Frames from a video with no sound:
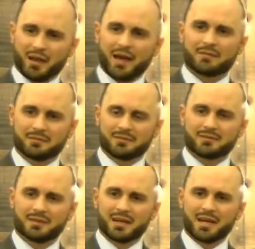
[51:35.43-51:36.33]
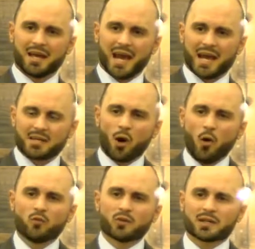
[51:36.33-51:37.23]
life and to
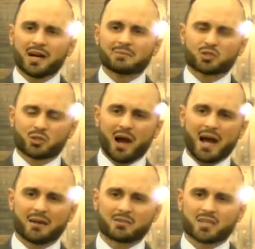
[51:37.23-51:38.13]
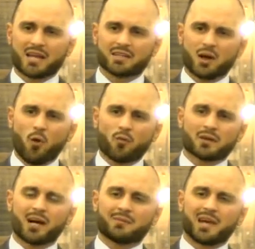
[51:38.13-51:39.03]
overcome trials and to
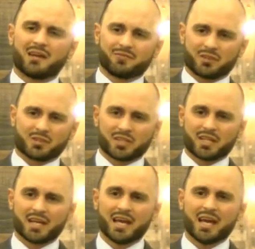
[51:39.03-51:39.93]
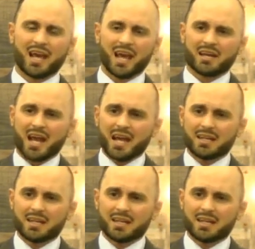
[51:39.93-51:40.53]
overcome adversity. And